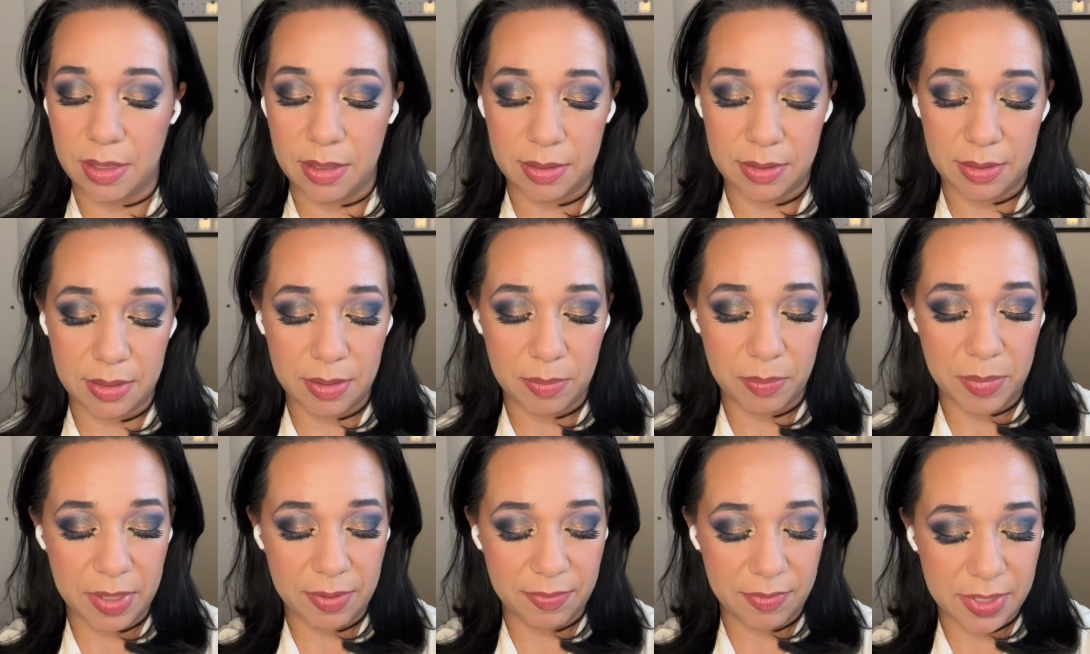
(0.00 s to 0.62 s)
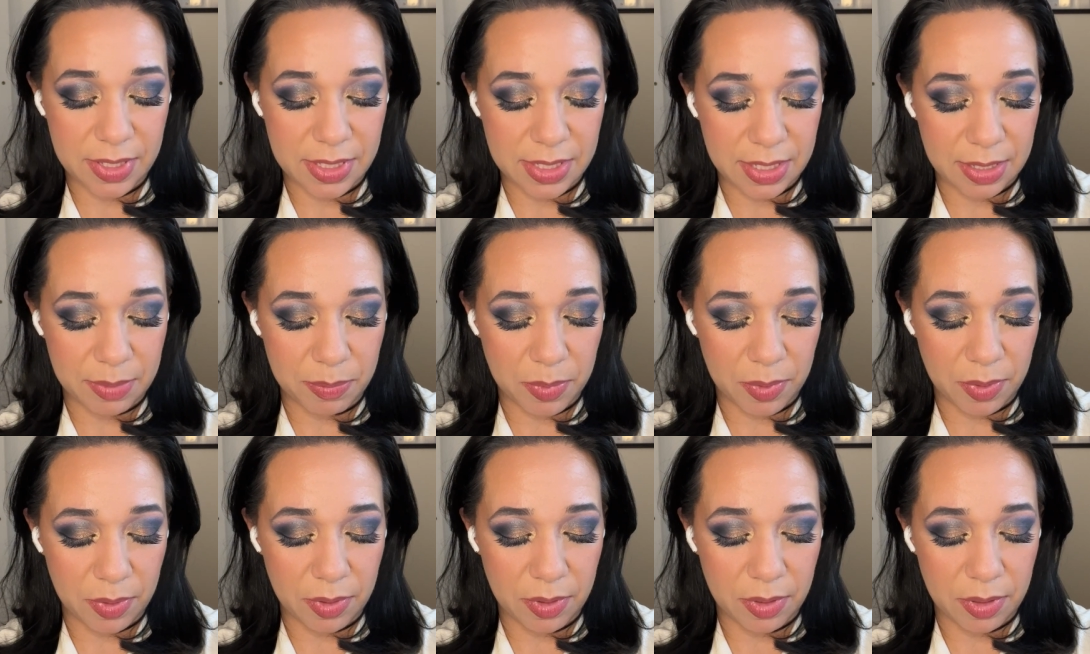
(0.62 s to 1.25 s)
a little bit of a
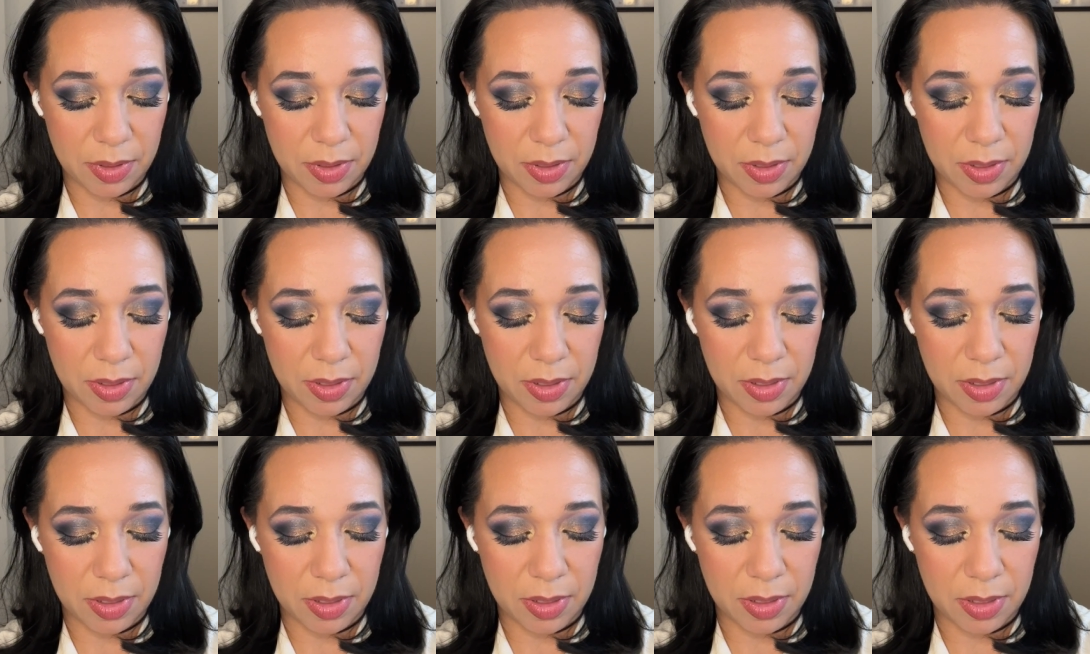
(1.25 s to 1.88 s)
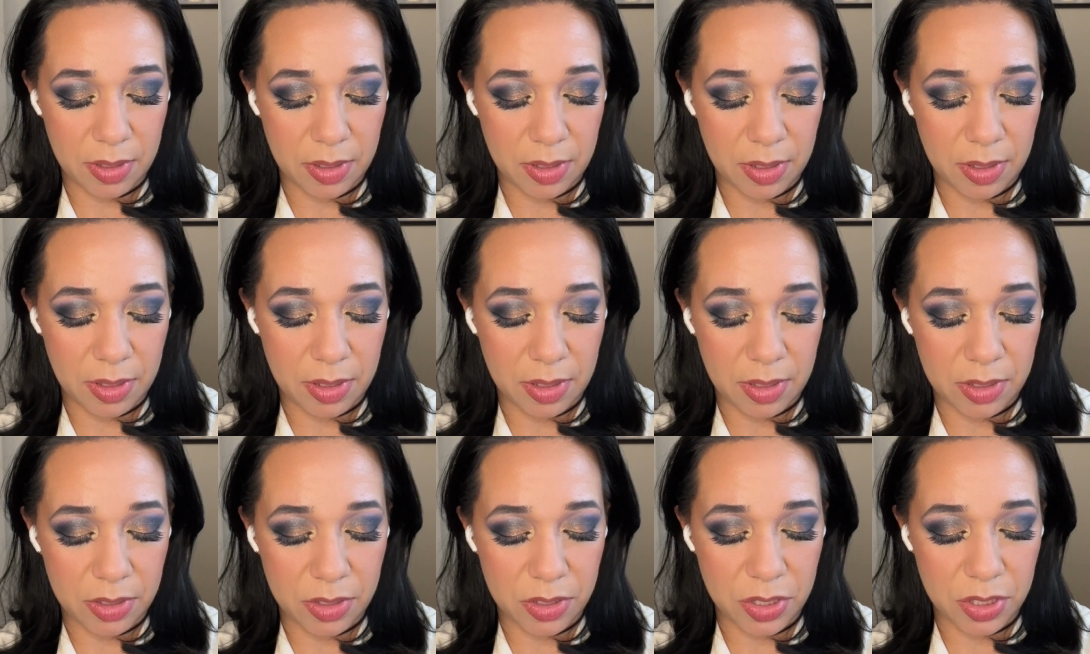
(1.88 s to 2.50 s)
deeper
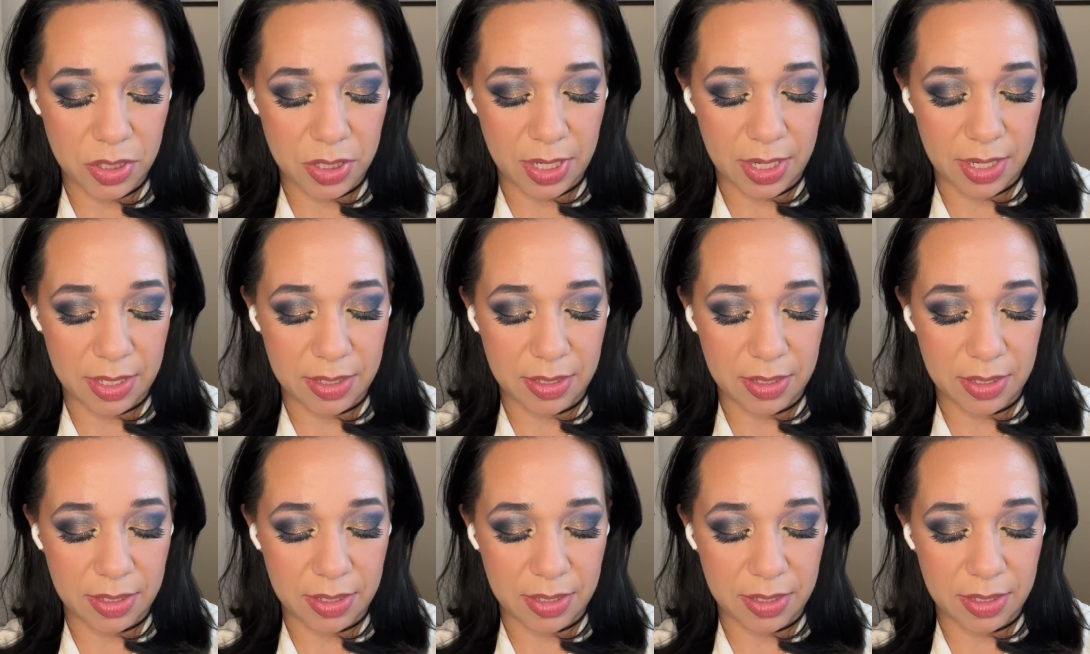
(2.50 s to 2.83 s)
shade